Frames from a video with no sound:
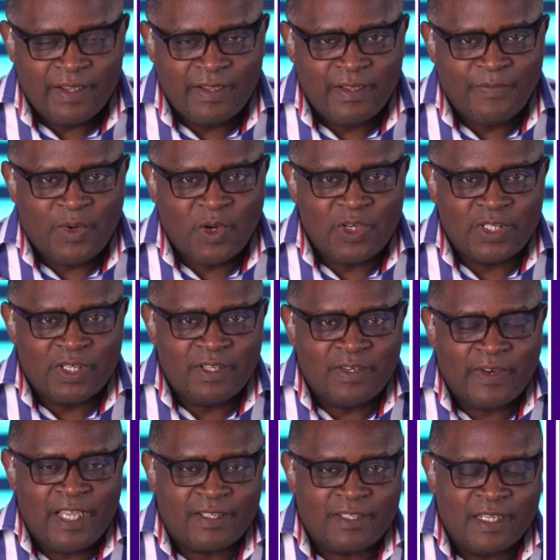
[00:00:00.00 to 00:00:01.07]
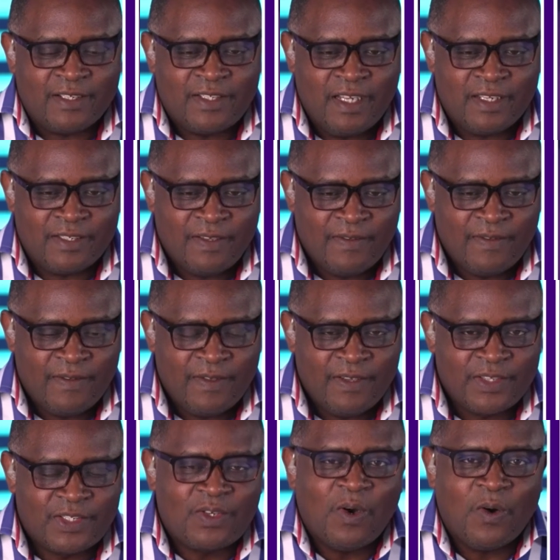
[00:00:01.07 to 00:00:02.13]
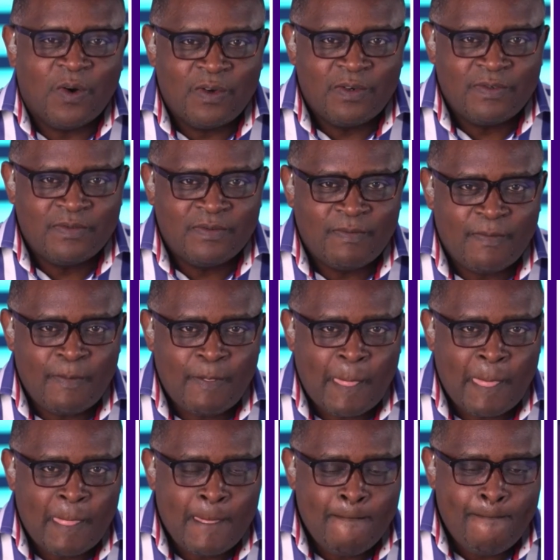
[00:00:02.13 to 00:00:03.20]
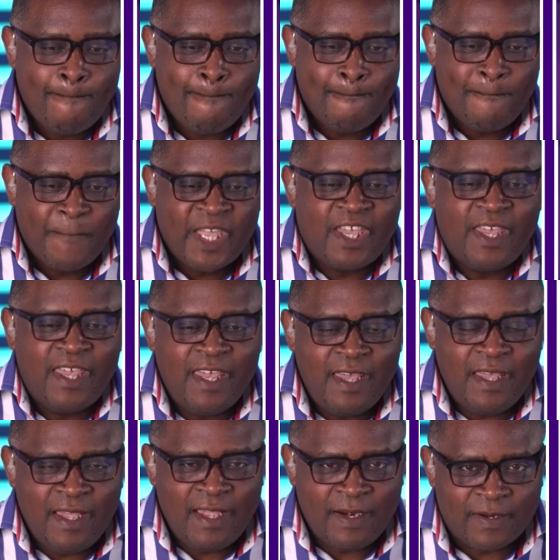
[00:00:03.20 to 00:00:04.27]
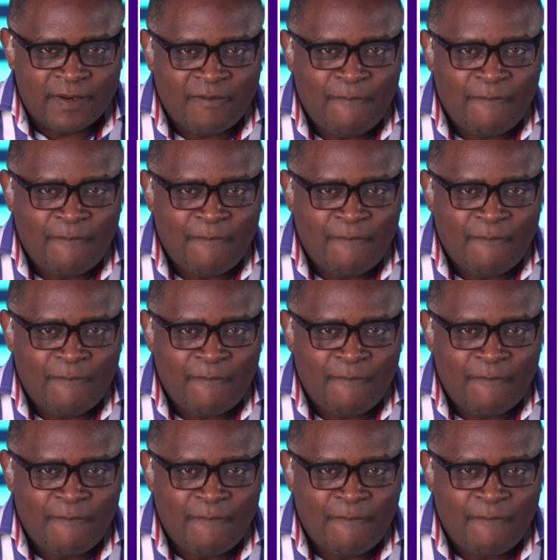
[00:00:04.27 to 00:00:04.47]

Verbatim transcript: Paul writes and says, so, kill,